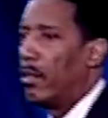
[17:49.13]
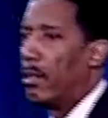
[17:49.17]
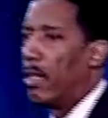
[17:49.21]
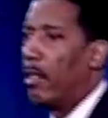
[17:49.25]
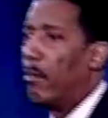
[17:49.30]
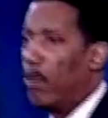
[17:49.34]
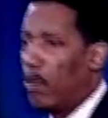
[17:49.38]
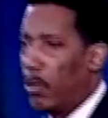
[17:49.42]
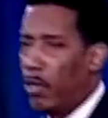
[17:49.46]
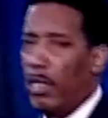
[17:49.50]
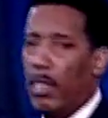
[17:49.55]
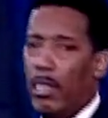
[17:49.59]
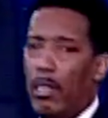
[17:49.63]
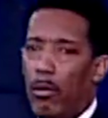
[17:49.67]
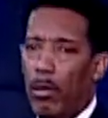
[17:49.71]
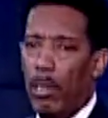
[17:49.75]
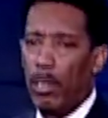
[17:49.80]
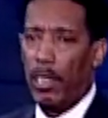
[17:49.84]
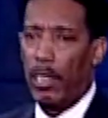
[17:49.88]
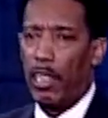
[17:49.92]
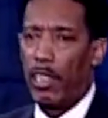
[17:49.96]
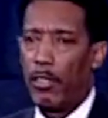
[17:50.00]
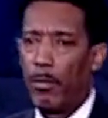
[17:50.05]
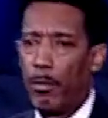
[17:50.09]
I'm going to deal
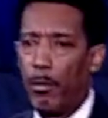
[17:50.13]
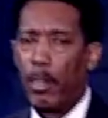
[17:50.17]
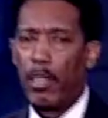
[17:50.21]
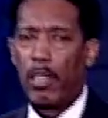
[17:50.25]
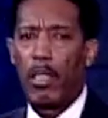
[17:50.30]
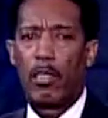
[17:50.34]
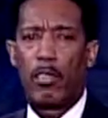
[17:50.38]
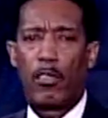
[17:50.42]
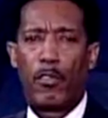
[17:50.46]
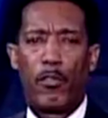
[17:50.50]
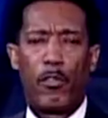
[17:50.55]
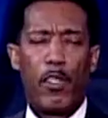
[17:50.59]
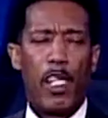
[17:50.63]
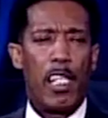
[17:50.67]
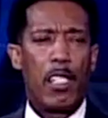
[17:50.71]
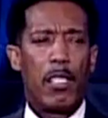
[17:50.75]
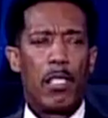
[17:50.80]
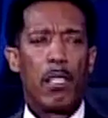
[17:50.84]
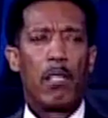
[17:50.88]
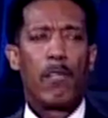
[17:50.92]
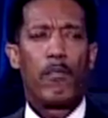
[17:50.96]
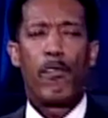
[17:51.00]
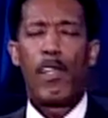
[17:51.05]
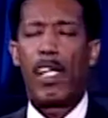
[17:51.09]
with this because faith
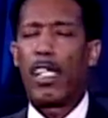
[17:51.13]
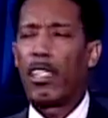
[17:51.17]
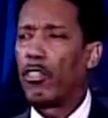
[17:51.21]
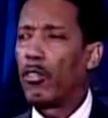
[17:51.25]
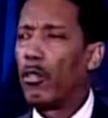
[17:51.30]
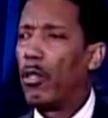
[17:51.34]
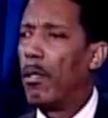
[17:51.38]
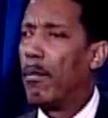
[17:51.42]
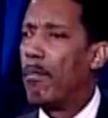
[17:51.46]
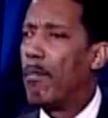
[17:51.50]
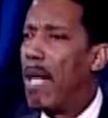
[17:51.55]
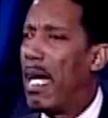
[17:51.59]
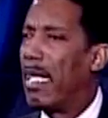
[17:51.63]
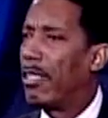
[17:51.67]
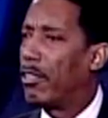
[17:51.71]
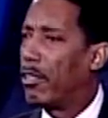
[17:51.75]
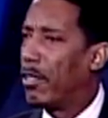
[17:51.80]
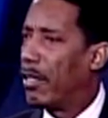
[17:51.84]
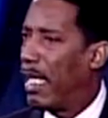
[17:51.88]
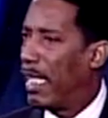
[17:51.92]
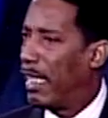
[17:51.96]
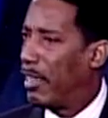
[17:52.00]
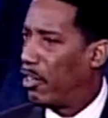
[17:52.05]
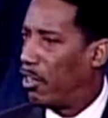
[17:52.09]
affects your
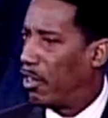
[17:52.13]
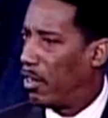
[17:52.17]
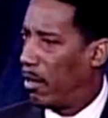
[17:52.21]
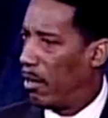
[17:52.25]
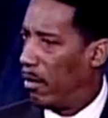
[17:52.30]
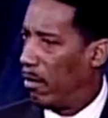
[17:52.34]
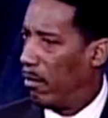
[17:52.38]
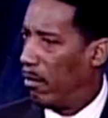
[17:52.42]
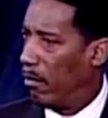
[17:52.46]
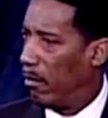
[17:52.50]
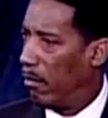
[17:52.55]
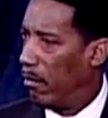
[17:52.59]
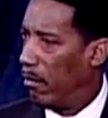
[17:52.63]
imagination.